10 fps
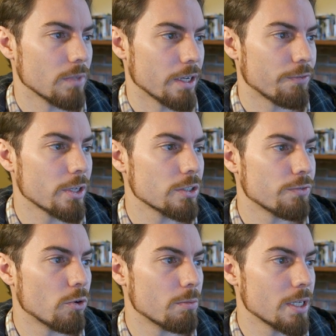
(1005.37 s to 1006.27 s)
function
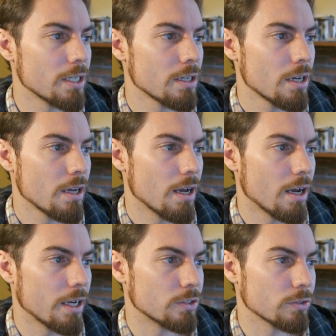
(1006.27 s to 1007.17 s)
for me.
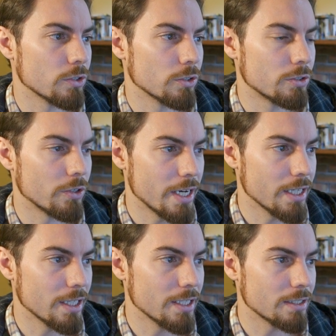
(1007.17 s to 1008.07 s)
It's also
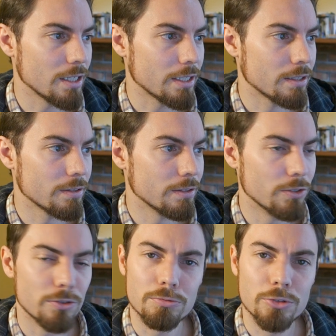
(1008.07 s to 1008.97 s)
creating these
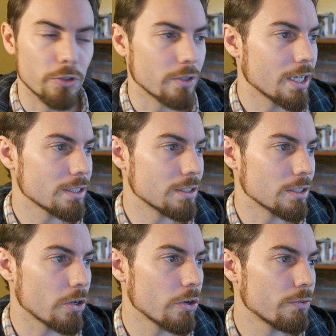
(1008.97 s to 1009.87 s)
little shortcuts in
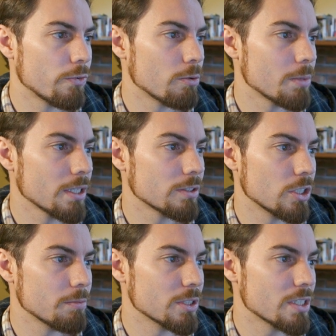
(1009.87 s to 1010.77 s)
the code for me,
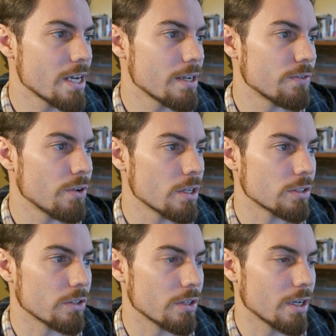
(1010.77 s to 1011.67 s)
Jim and Dave,
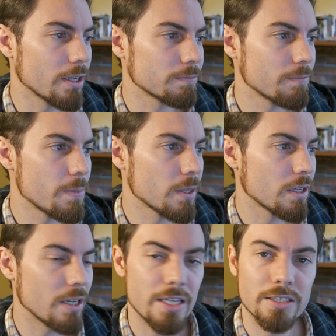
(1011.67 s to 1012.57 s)
so that I
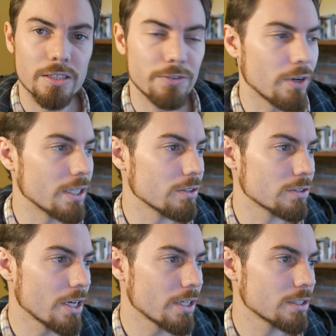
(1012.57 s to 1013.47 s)
can easily find
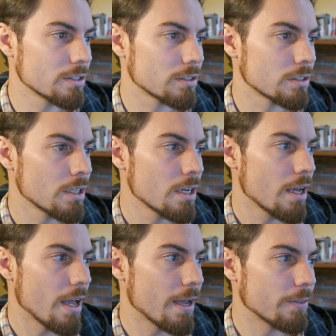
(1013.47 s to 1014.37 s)
those characters.
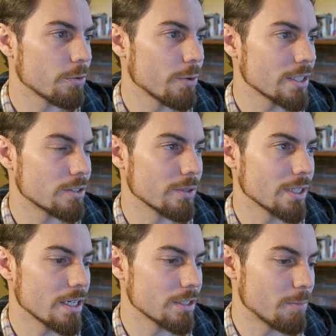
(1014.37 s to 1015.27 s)
And the way it's doing
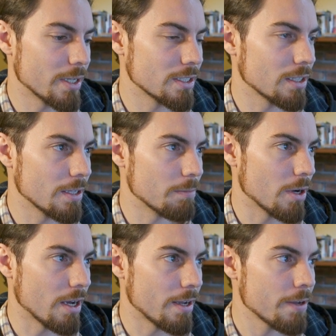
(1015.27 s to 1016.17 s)
that is basically
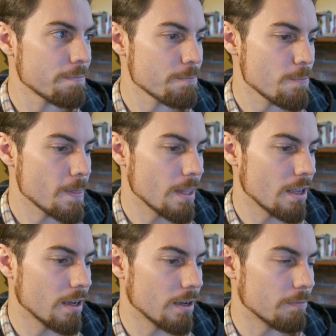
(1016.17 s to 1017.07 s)
by
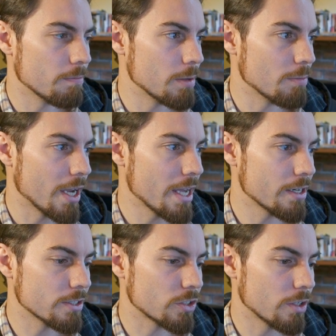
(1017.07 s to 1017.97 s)
in my
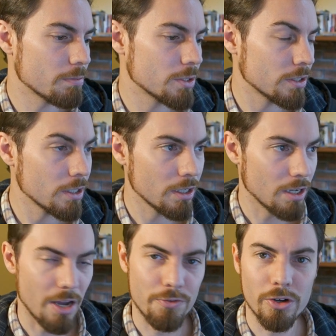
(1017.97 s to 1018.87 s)
editor script,
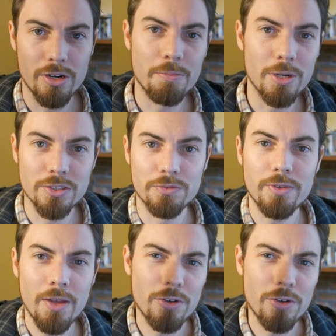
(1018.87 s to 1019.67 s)
I've got a bunch of